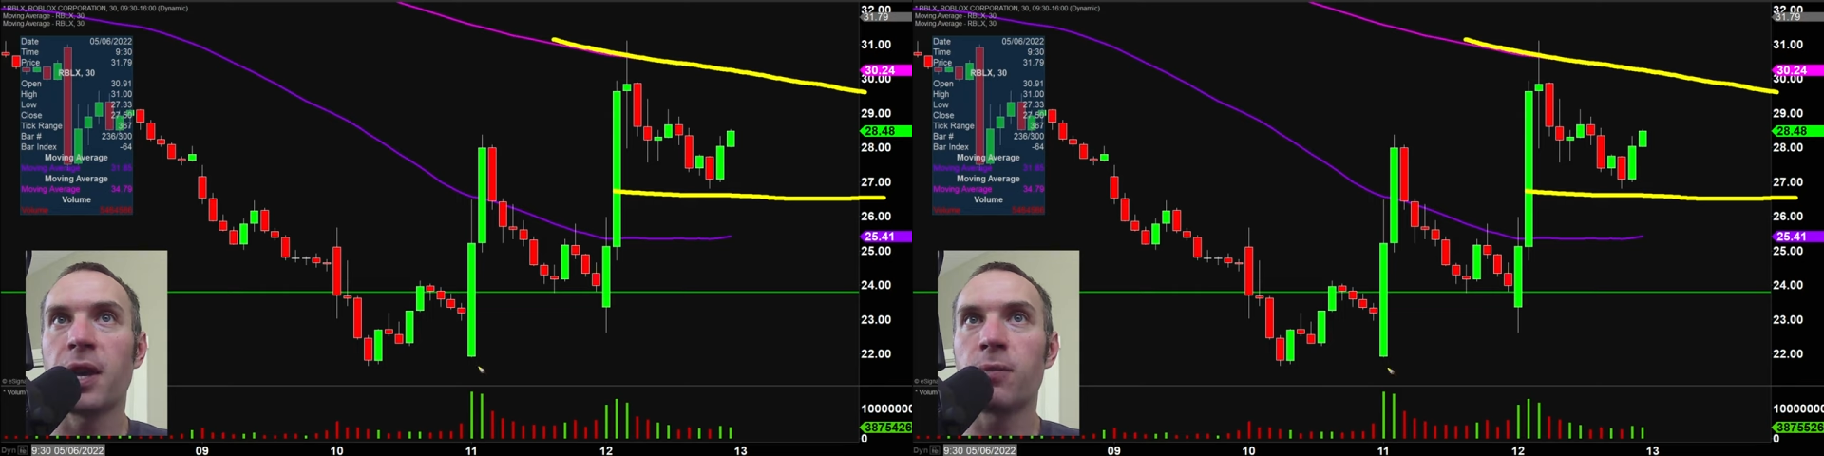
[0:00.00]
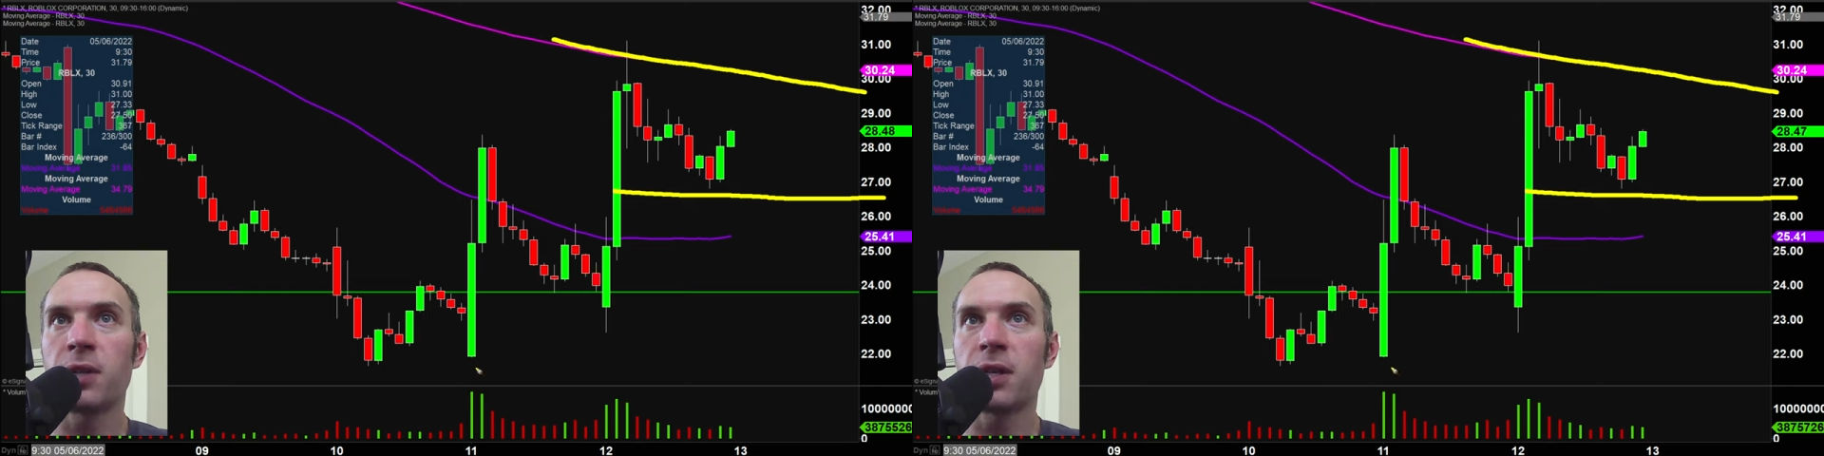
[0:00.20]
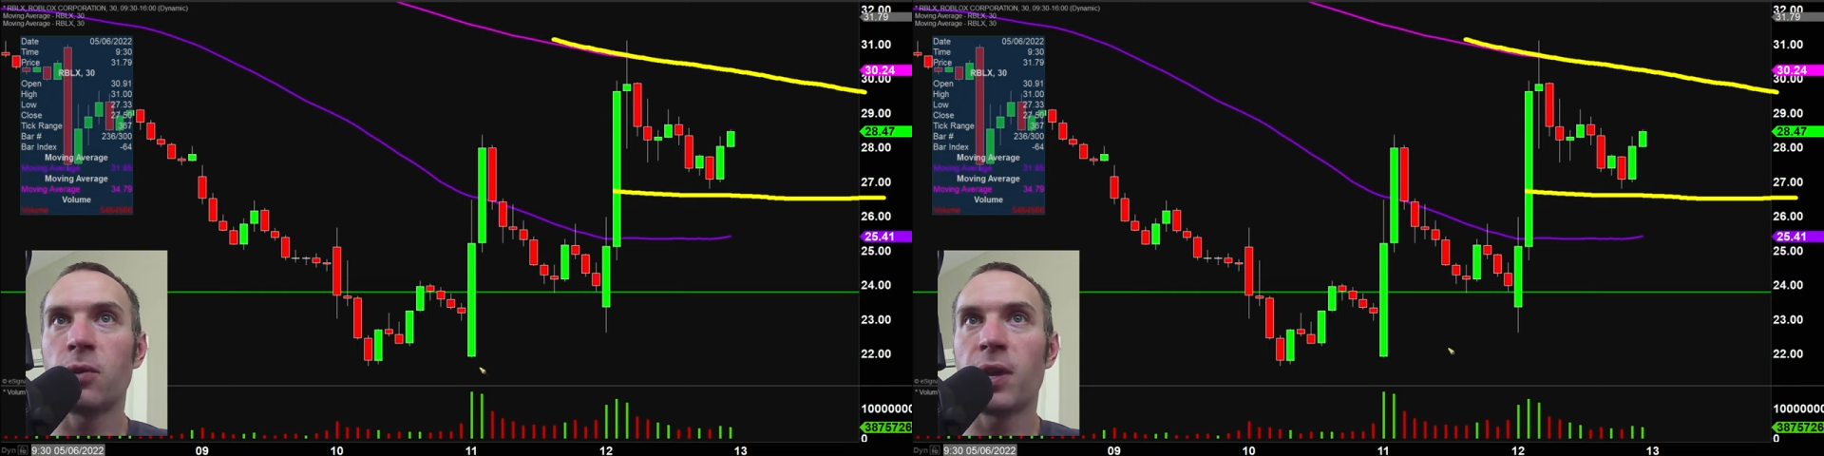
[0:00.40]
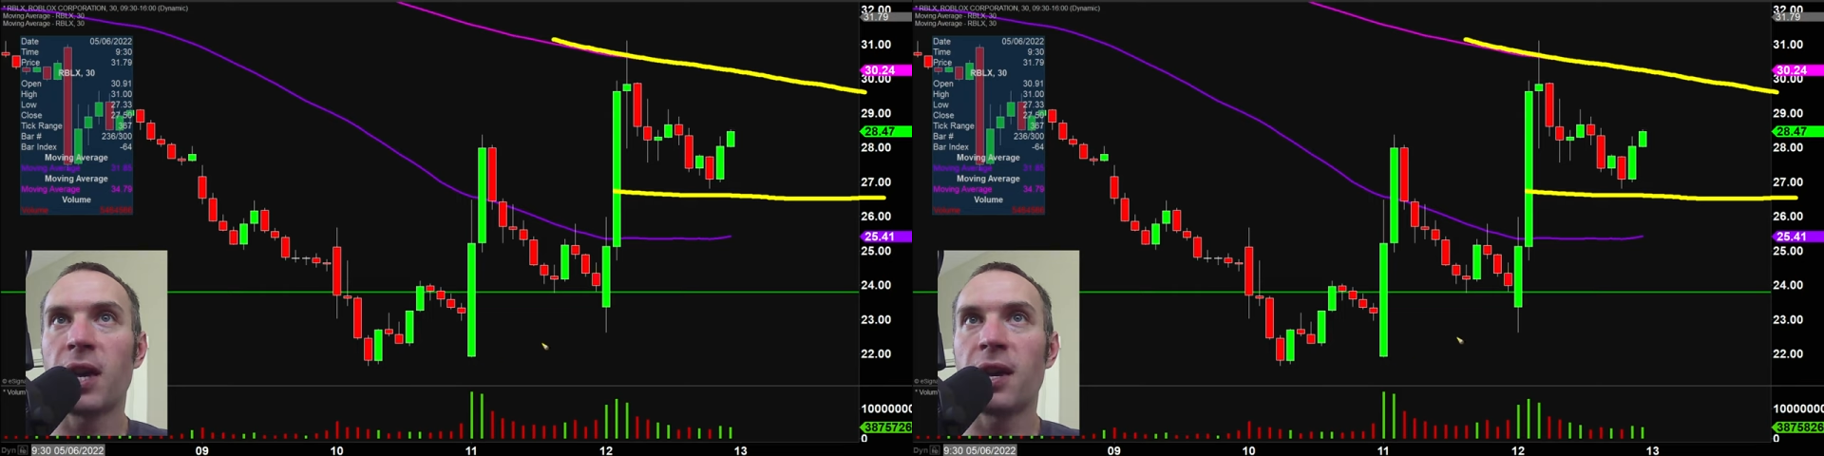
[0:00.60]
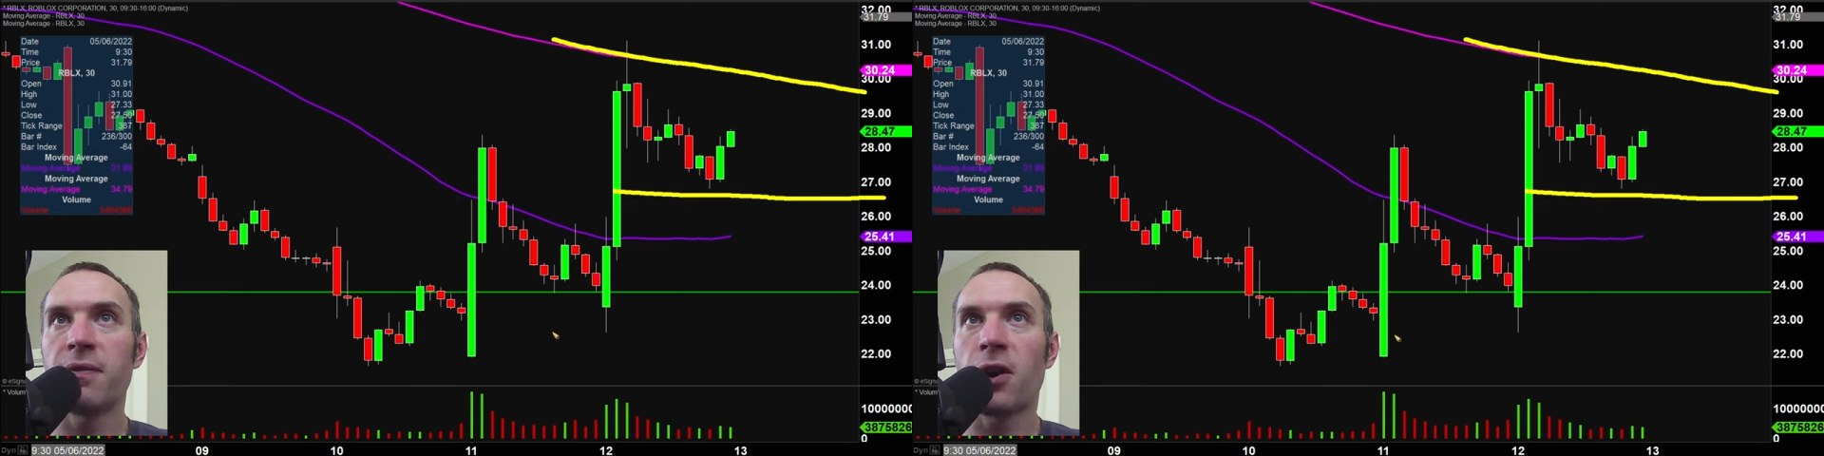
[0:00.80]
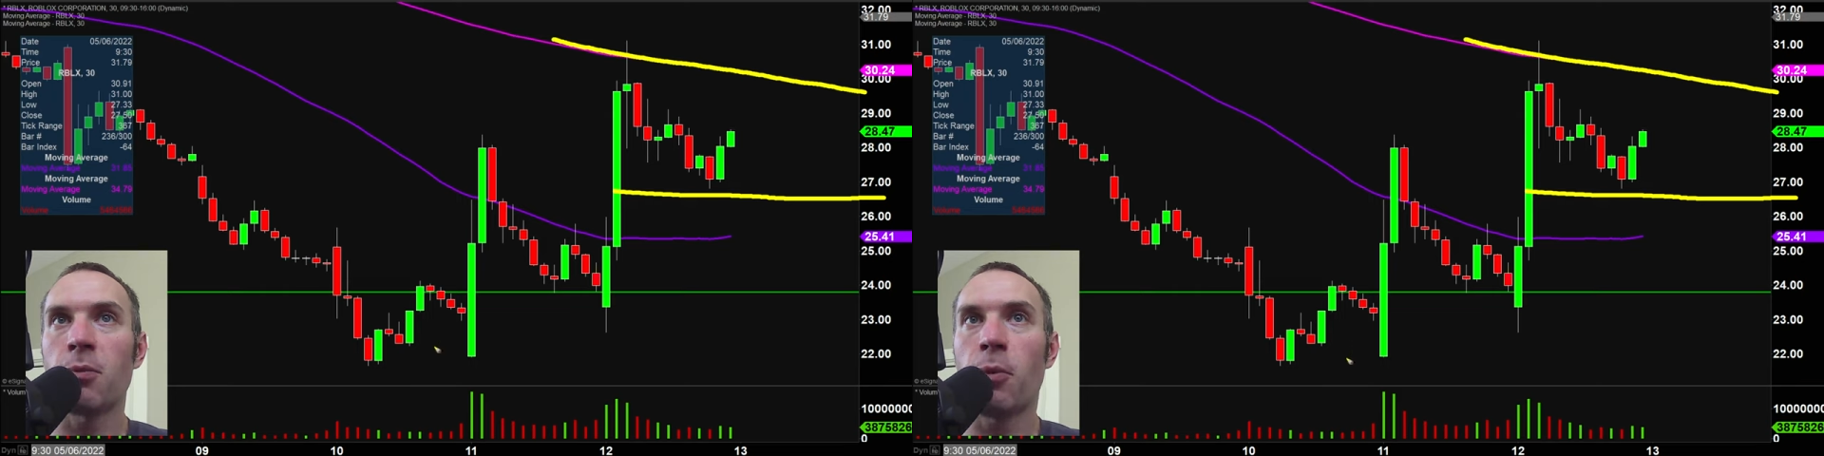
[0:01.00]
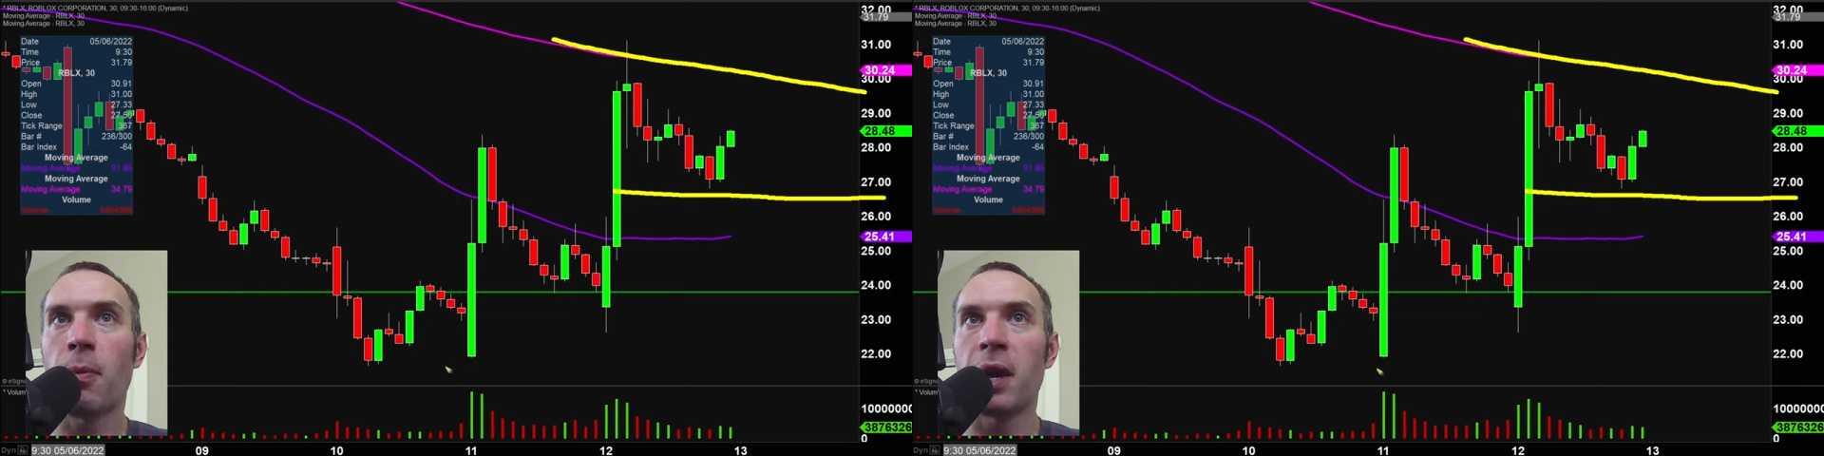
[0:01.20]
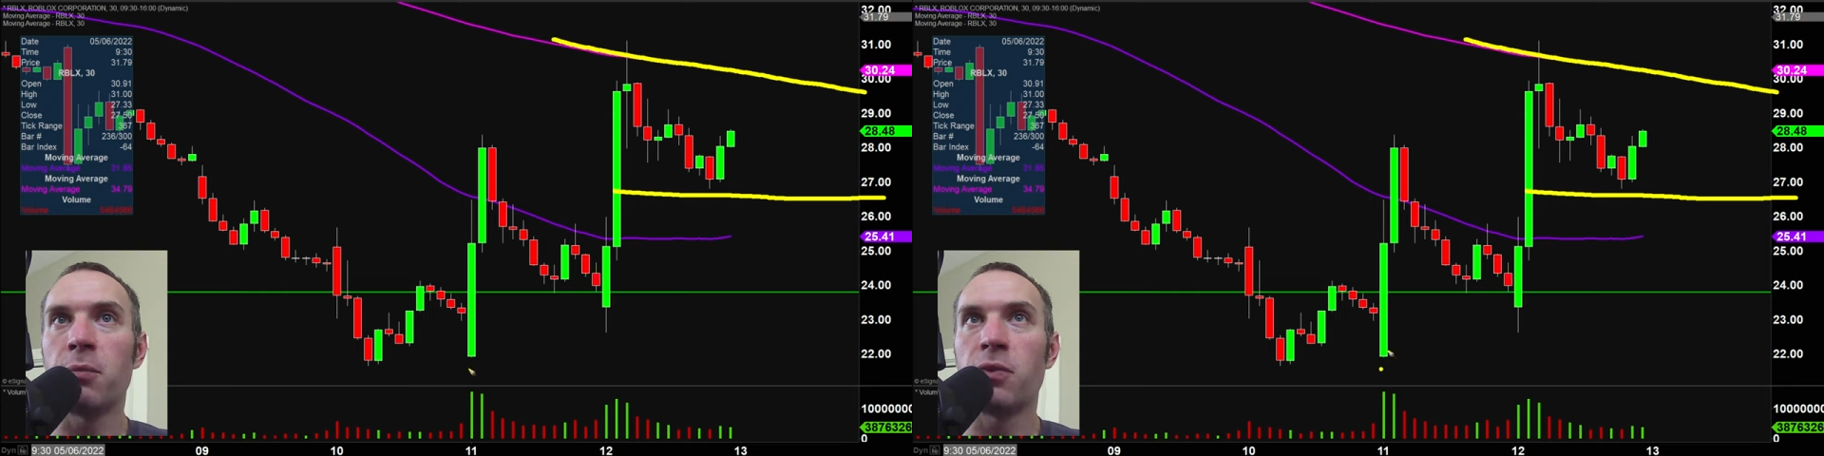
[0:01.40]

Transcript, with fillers: And once again, we have our momentum